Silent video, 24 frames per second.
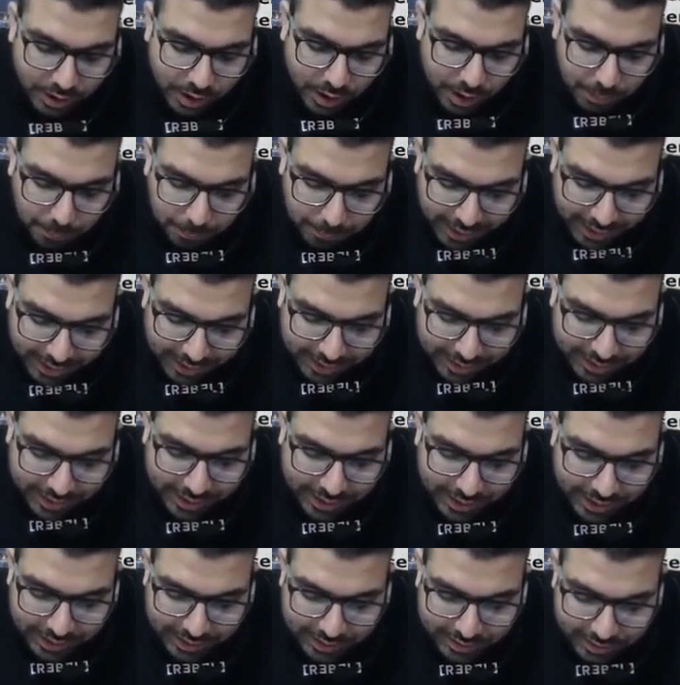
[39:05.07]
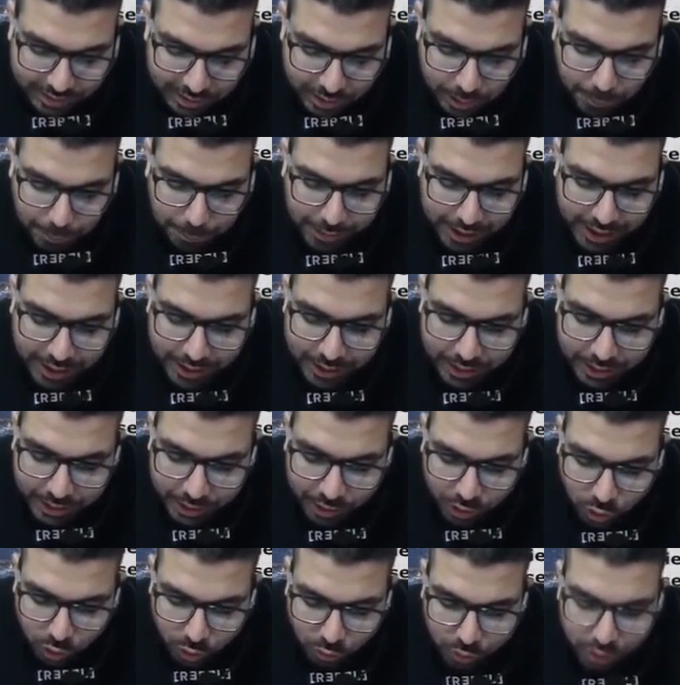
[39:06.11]
maintenance, repair and
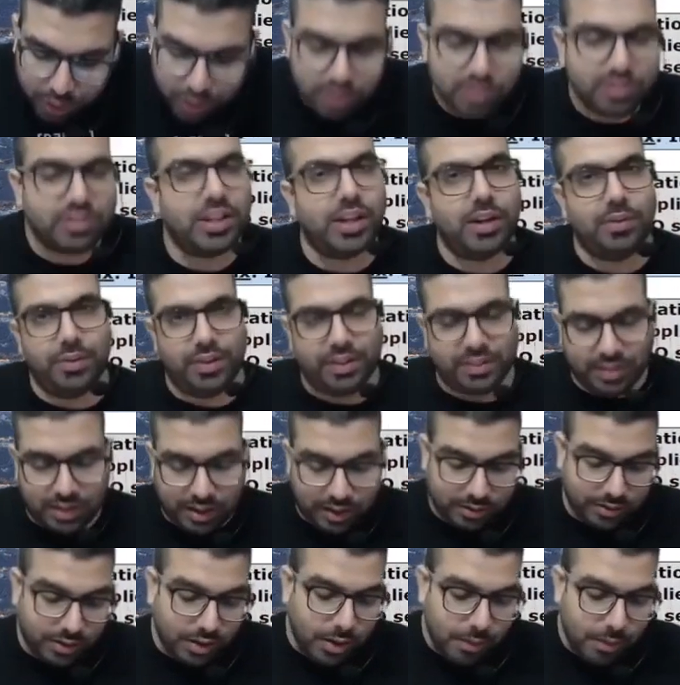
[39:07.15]
overall services